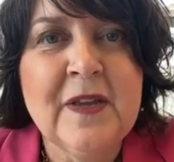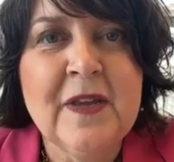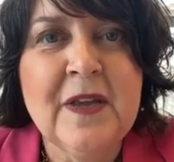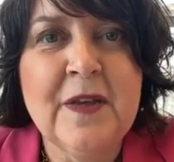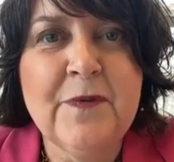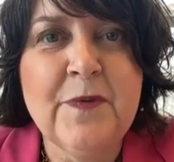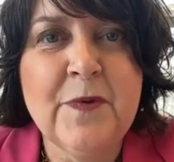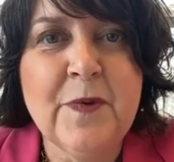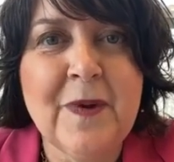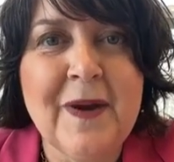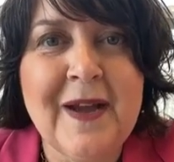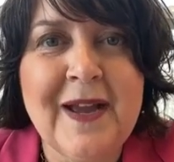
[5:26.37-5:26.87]

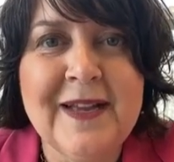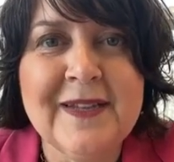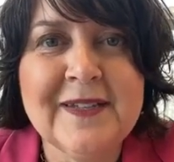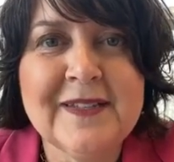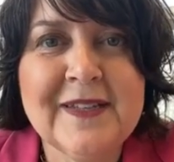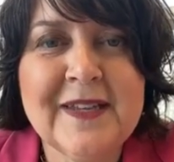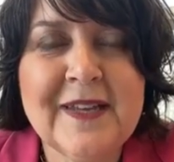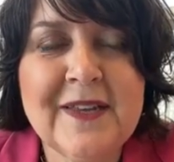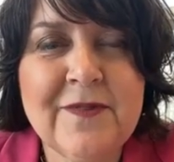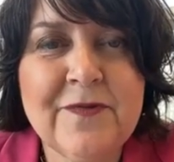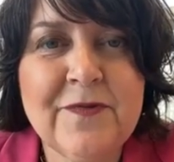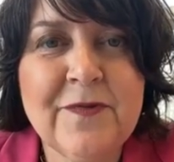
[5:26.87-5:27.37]
If you're
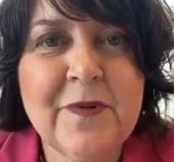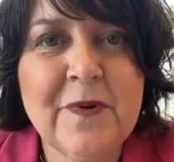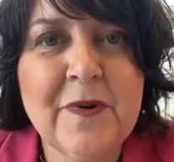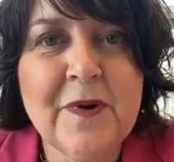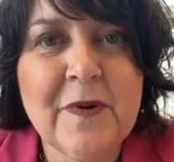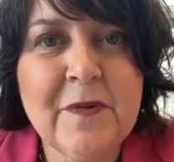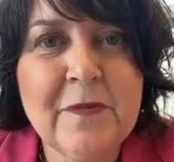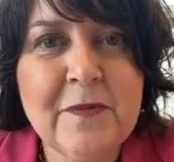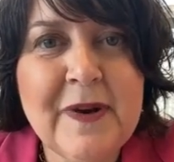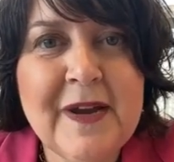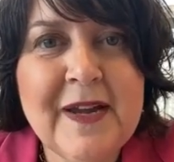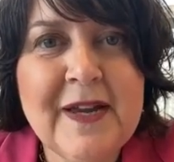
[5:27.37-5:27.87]
asking
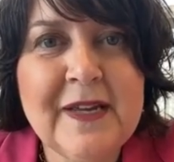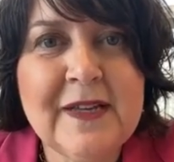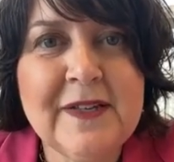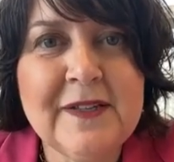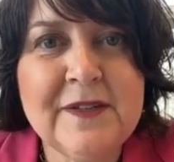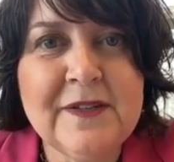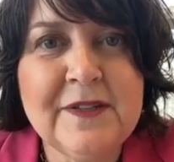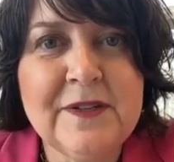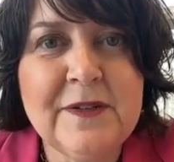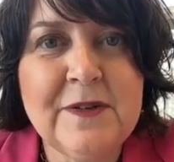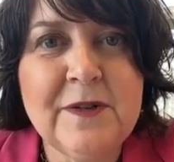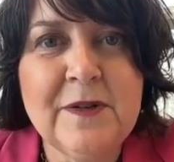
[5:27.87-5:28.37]
for a raise,